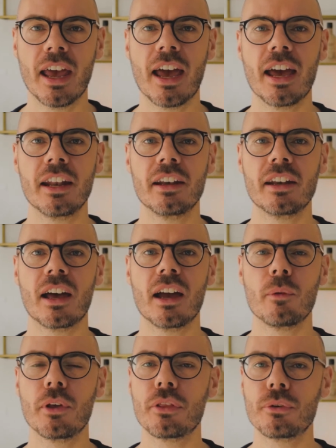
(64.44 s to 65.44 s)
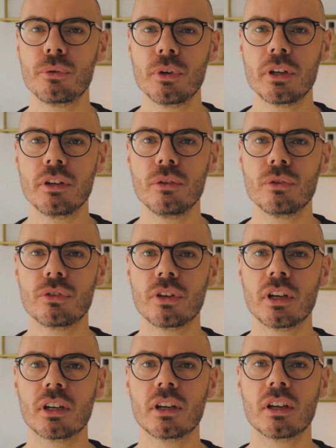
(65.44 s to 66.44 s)
and I went through it
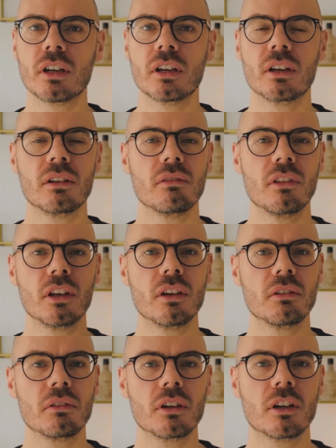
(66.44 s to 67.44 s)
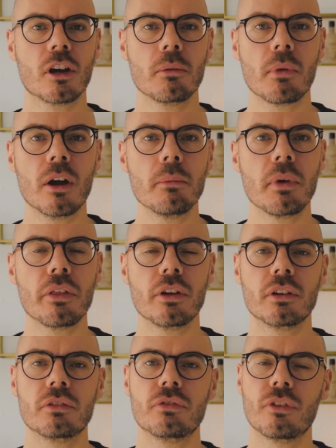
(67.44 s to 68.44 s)
using the KonMari
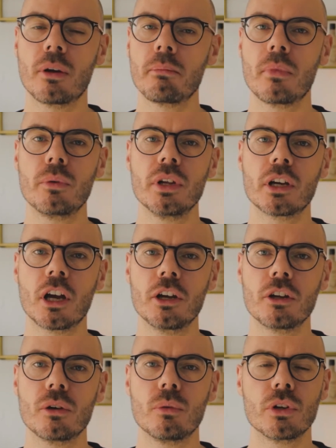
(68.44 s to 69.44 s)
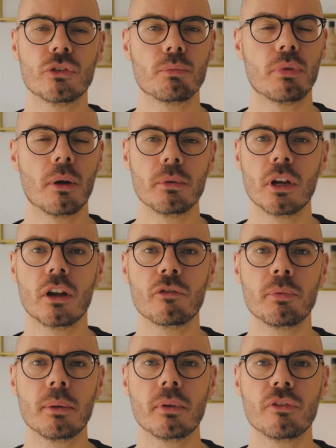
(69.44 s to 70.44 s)
method from Marie Kondo, which probably a lot
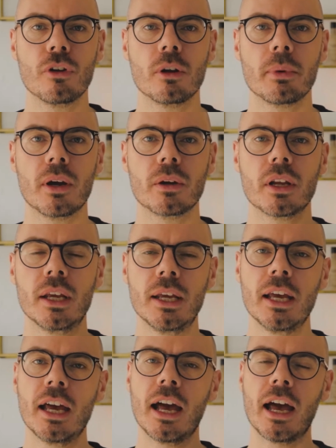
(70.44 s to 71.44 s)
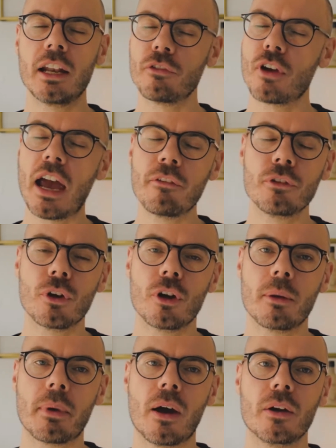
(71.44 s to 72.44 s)
of people have heard about. And if you haven't
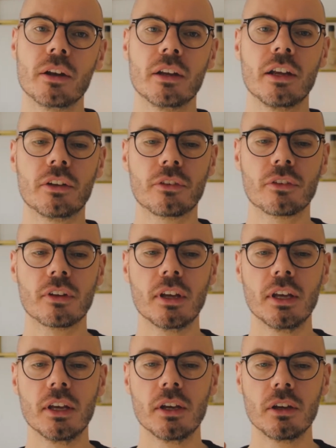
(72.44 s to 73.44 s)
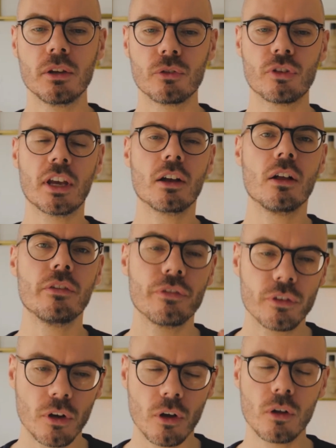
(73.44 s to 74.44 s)
heard about it, it's you take
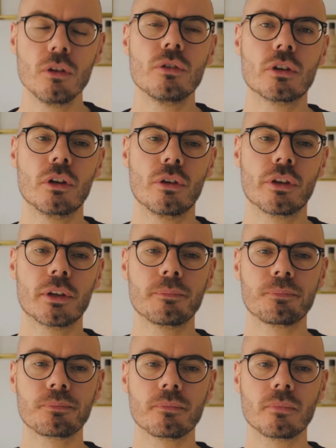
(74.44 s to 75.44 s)
off all your clothing,